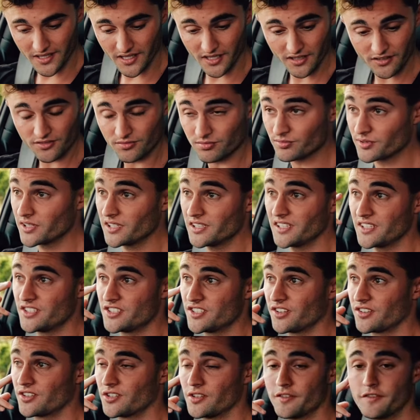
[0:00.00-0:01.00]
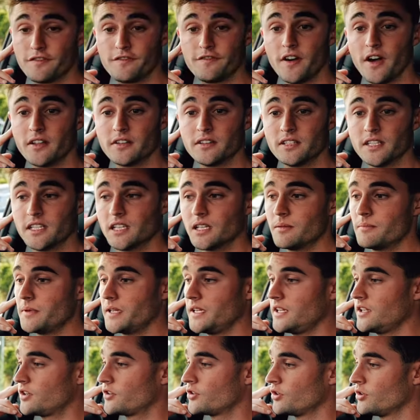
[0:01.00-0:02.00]
it's really just a fun little
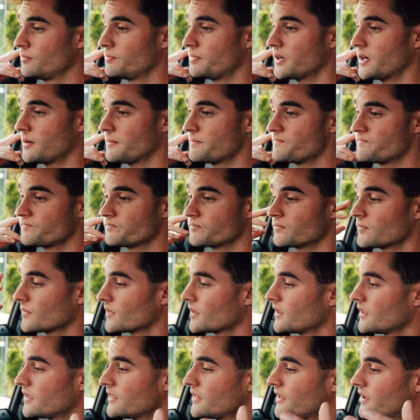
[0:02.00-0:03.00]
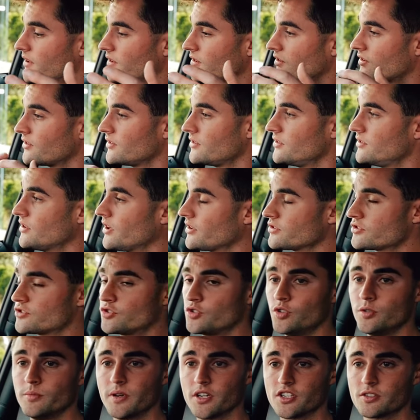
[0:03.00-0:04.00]
Mini Cooper. There's not
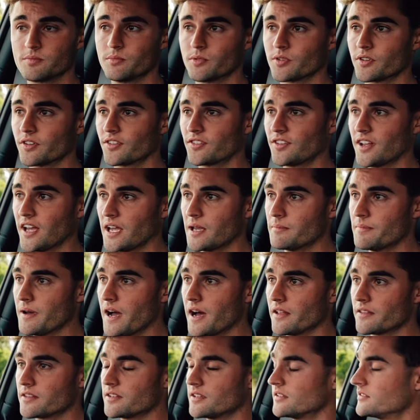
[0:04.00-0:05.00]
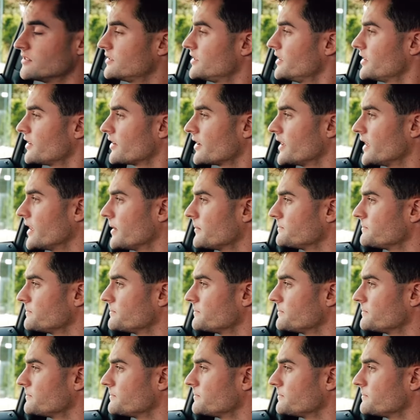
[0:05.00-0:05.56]
too much more to say about the interior.